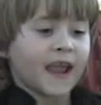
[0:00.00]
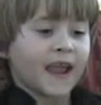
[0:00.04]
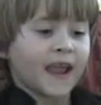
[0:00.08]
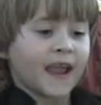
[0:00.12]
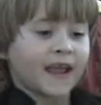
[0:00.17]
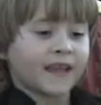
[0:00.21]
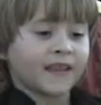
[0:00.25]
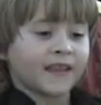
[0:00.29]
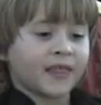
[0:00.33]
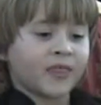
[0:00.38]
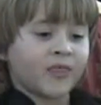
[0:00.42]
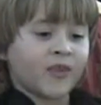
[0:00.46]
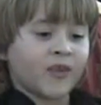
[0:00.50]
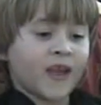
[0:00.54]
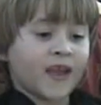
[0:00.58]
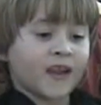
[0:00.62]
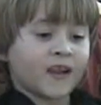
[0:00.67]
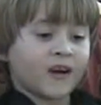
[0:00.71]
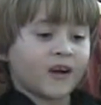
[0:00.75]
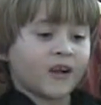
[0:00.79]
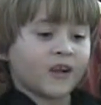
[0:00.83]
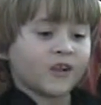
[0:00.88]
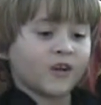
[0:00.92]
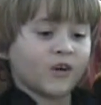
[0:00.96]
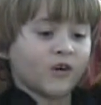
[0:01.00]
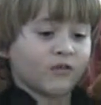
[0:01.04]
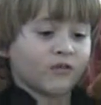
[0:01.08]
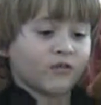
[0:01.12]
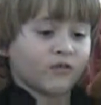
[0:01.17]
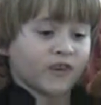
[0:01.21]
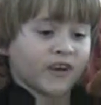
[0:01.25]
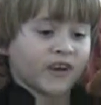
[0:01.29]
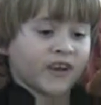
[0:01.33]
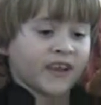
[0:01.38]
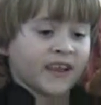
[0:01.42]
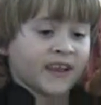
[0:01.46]
And then all
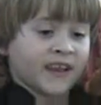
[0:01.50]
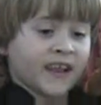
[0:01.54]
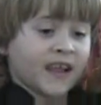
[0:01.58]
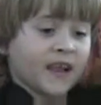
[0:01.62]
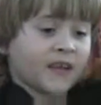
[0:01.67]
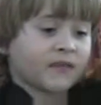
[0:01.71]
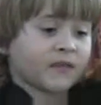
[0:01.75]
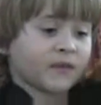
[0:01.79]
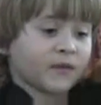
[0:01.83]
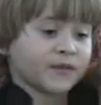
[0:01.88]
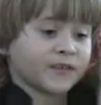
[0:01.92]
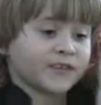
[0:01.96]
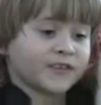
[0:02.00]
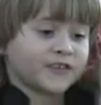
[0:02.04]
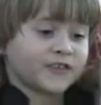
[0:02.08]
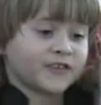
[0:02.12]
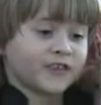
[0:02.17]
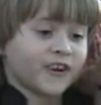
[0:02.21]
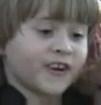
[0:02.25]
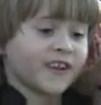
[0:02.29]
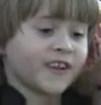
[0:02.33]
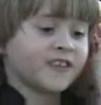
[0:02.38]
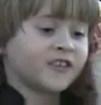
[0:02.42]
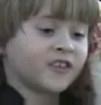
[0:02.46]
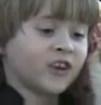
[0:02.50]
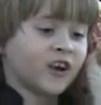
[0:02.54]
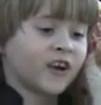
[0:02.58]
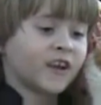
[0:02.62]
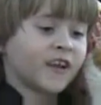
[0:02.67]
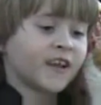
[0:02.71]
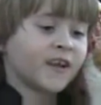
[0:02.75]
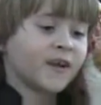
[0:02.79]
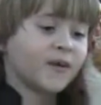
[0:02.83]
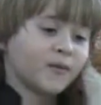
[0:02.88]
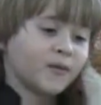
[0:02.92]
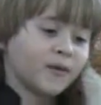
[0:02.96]
over again, everyone started
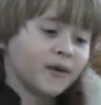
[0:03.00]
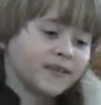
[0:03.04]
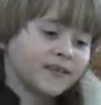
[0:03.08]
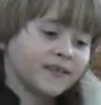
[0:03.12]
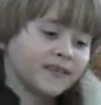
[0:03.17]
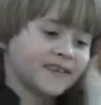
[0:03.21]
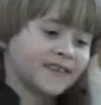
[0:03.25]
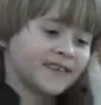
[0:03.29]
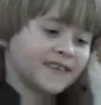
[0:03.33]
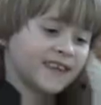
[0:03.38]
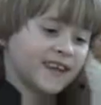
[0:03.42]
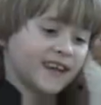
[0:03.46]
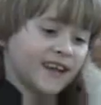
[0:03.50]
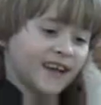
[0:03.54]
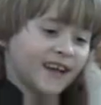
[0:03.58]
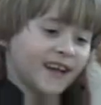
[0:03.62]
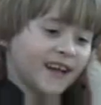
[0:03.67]
talking at once.